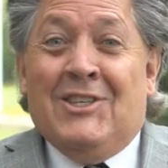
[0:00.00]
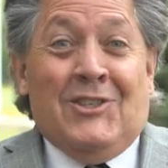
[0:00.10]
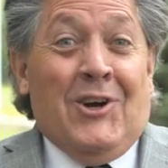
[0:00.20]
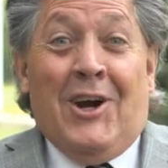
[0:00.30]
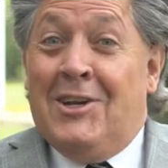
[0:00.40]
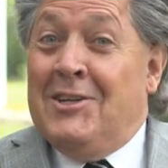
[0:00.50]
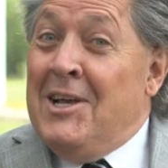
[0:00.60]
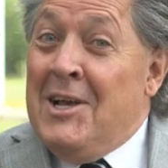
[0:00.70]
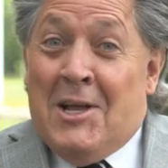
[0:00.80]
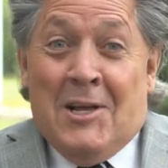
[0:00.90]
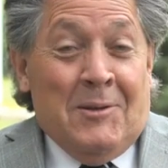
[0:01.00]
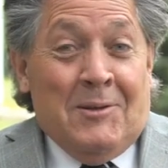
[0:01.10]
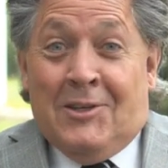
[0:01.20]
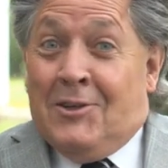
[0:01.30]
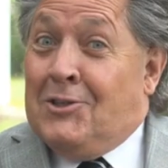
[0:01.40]
started,
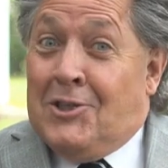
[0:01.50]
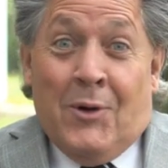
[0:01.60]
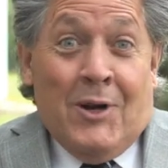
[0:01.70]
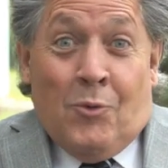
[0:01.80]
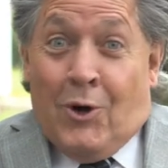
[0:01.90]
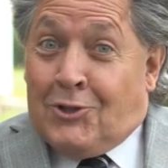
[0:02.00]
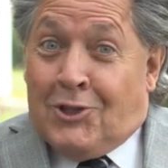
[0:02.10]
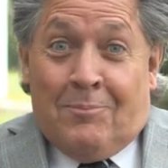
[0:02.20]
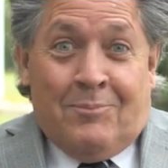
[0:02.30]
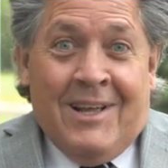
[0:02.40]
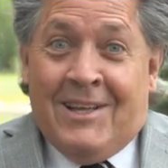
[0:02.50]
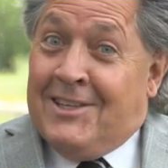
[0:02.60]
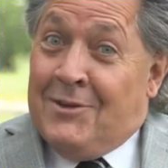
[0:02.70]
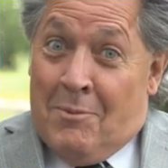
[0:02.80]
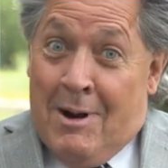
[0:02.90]
you know, doing worship.
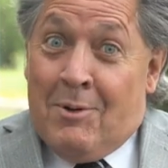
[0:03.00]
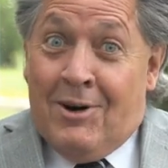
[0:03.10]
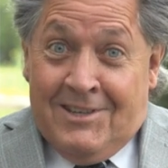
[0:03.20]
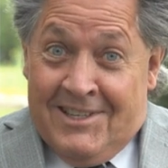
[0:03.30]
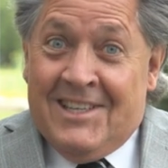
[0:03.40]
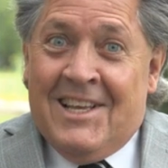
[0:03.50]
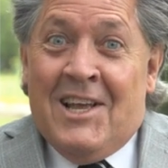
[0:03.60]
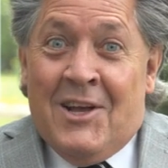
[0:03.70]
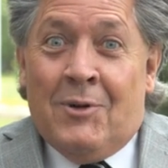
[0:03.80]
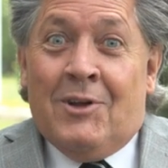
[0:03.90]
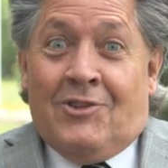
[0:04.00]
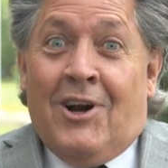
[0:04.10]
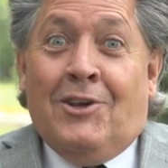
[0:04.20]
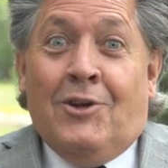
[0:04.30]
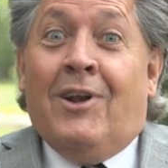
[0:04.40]
You remember? We
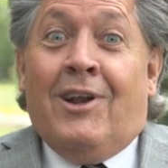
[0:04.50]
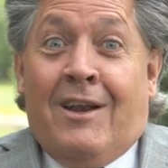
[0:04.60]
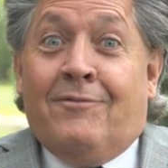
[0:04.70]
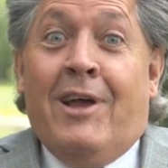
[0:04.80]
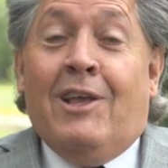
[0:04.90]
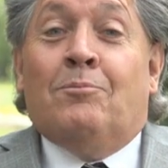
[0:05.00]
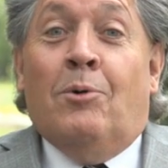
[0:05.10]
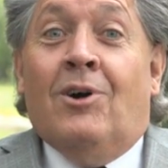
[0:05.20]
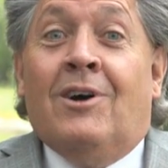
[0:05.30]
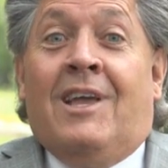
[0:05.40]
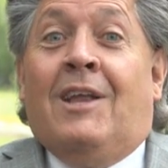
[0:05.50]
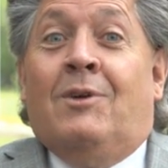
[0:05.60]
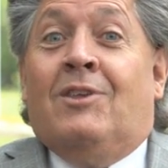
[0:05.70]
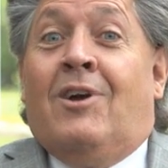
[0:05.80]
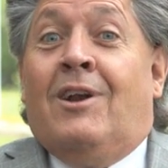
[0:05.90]
started doing it on Facebook and
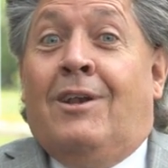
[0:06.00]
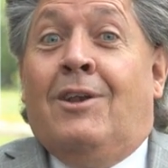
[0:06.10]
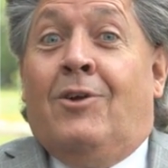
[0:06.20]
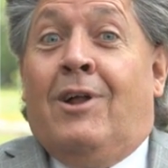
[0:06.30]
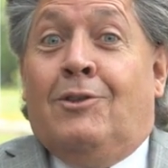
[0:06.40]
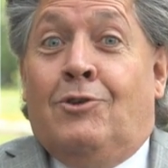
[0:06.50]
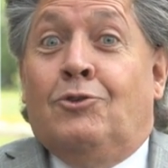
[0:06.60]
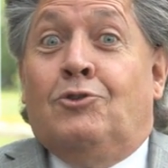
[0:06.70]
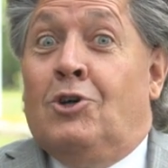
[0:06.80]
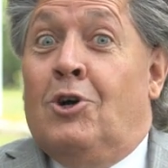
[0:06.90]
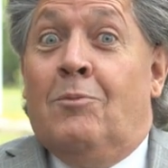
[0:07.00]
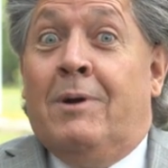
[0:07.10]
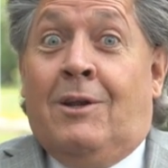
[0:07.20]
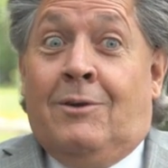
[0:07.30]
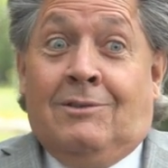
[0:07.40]
we started doing it on YouTube
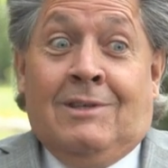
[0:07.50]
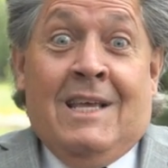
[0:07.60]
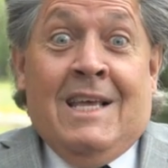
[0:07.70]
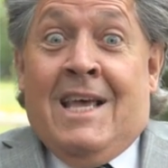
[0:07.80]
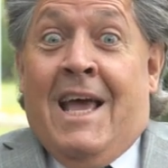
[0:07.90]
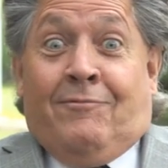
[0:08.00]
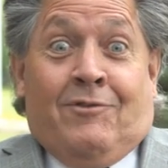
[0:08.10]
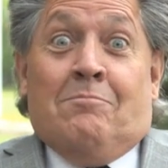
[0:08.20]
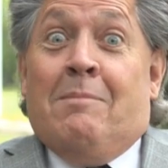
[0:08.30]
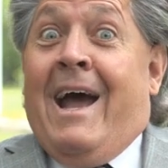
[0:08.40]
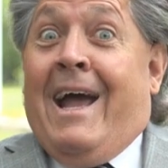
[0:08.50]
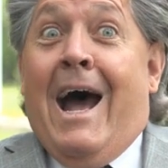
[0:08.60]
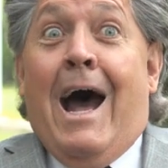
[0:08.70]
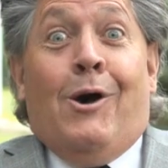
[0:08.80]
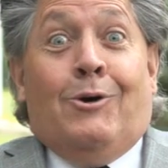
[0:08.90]
and it was from my
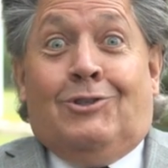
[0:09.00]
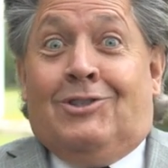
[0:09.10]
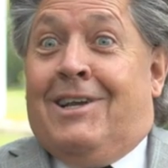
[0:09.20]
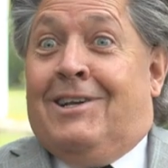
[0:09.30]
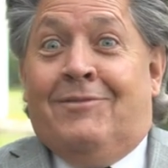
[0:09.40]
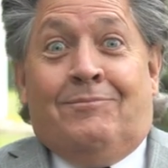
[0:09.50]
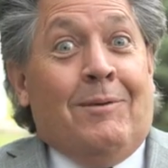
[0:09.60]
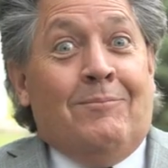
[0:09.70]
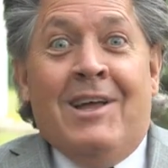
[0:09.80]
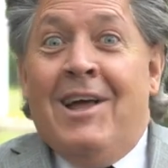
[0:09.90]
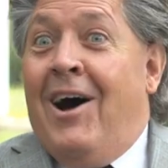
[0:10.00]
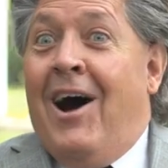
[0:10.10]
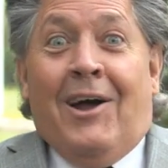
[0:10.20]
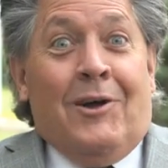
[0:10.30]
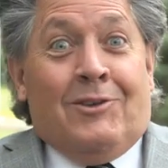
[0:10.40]
house and from,
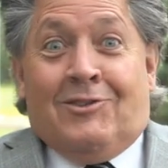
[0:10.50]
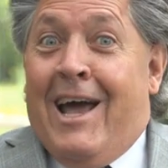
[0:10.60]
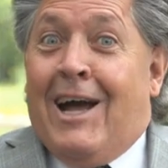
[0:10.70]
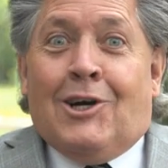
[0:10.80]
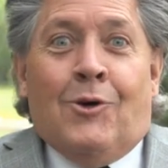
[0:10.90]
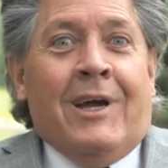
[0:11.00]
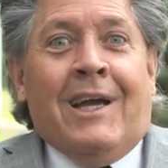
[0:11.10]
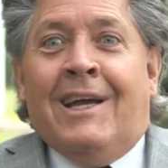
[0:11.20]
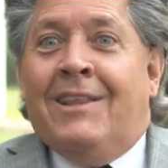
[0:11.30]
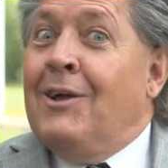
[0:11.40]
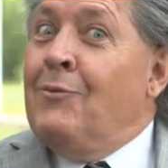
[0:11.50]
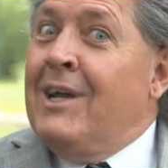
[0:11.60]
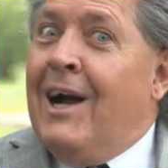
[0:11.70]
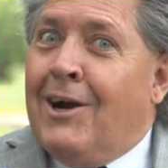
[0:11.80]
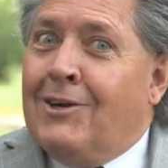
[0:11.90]
uh, it was echoing. And then we
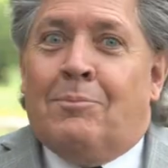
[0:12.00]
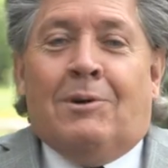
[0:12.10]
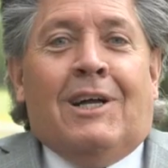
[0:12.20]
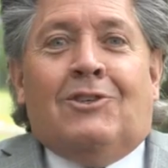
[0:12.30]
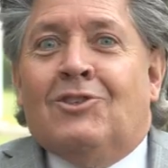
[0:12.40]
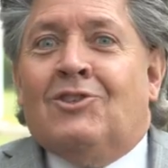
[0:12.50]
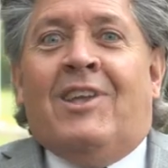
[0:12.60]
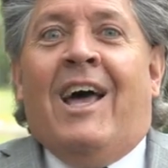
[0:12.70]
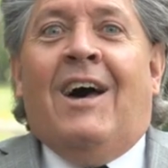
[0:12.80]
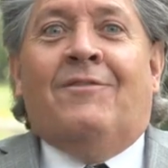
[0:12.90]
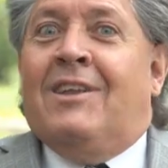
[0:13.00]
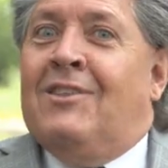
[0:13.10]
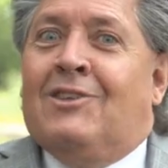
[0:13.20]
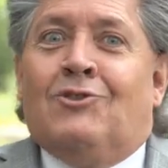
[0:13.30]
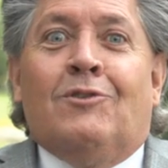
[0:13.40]
hired a production staff and
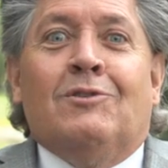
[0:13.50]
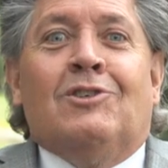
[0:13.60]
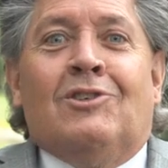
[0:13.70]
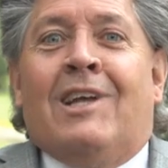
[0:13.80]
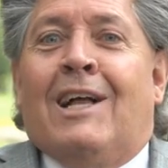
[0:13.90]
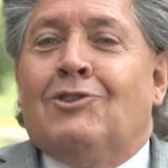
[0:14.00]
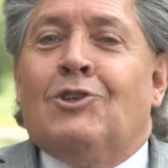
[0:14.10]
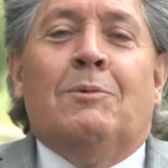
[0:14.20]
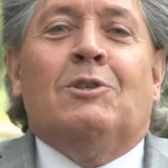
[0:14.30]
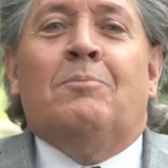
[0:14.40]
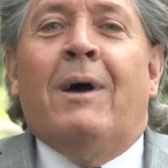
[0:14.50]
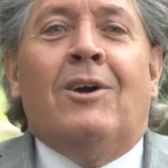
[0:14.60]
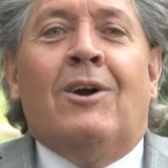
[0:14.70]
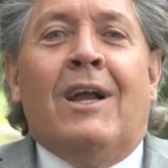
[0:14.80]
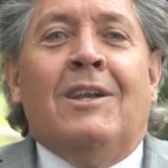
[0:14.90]
the services got so much
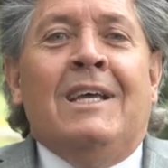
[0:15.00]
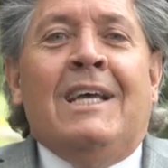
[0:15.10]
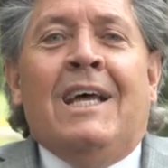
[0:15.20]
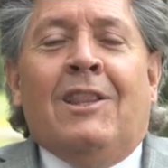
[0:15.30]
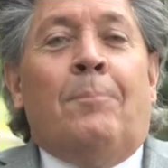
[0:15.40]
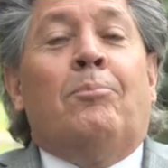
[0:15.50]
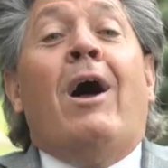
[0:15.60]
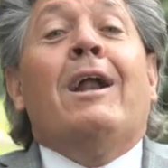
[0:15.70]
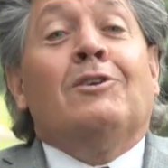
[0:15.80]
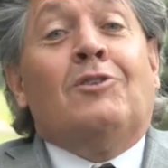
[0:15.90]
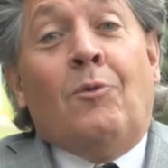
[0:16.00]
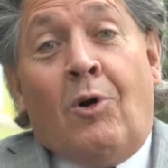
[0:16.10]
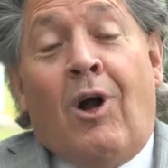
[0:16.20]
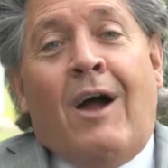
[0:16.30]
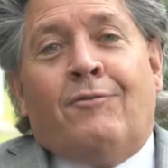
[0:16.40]
better. And the product that
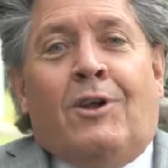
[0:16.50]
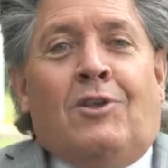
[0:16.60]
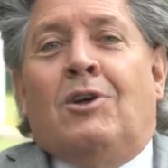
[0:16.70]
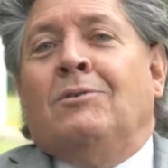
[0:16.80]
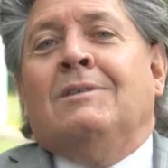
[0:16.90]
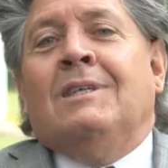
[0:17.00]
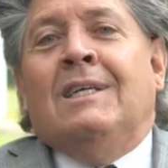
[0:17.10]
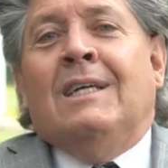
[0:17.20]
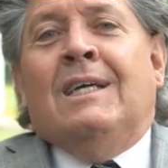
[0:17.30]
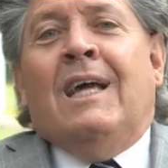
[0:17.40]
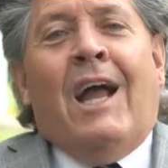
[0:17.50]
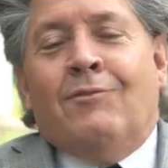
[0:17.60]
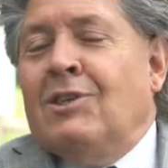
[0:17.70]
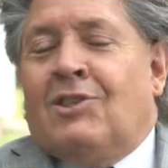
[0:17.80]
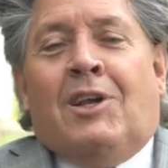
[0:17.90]
we're offering you
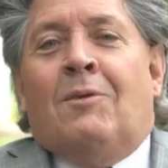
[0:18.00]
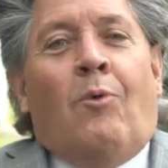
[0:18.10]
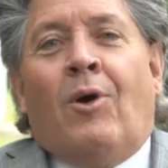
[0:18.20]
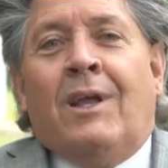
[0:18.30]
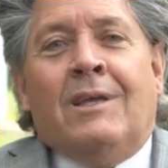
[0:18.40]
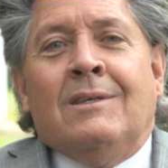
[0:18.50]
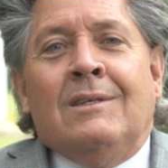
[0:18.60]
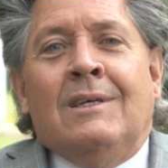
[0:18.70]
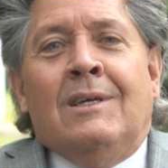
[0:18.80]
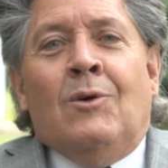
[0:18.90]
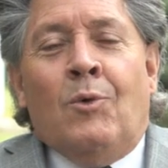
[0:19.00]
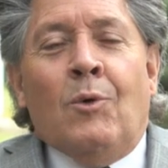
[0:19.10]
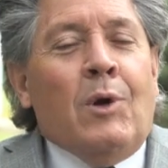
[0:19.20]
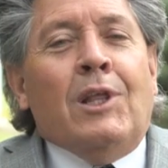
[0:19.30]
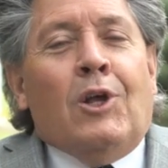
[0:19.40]
every Sunday morning, we
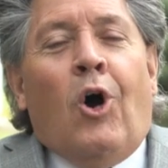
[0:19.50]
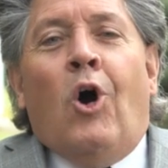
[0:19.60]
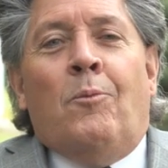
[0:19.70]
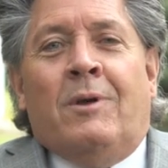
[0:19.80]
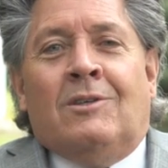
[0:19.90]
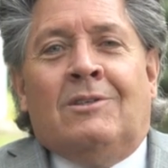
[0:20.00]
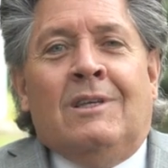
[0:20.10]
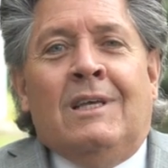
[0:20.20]
really hope is